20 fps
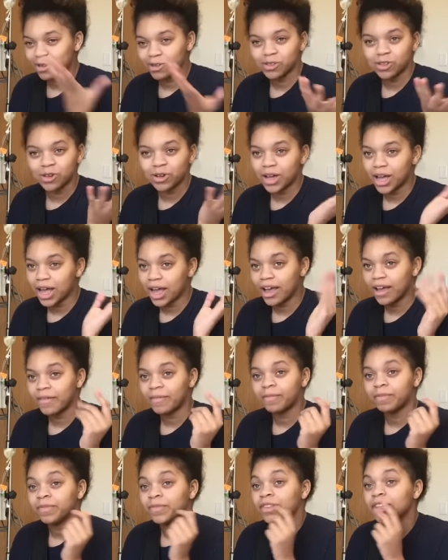yeah. it was okay.
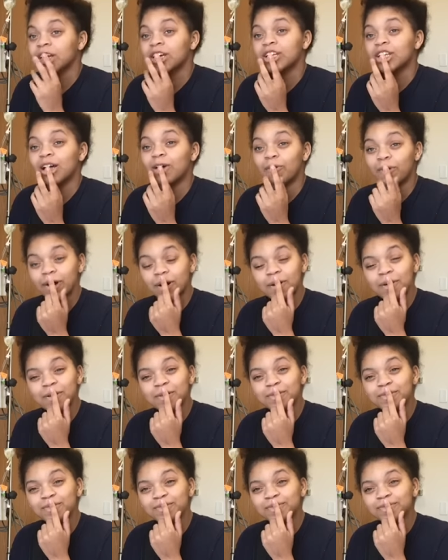I went
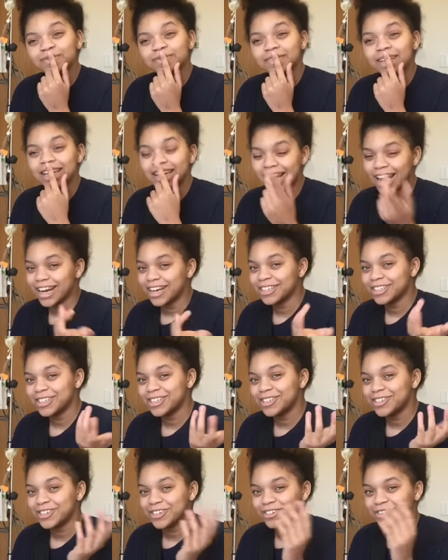home and I had a
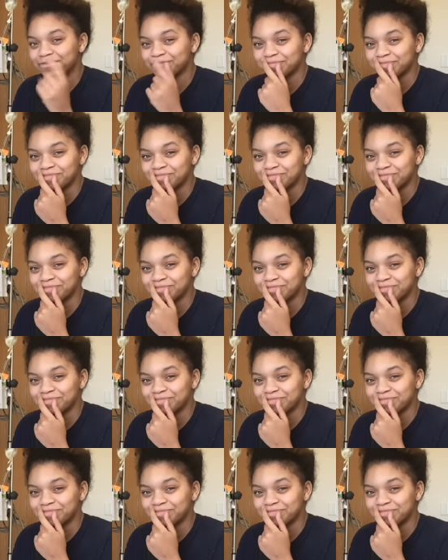seizure.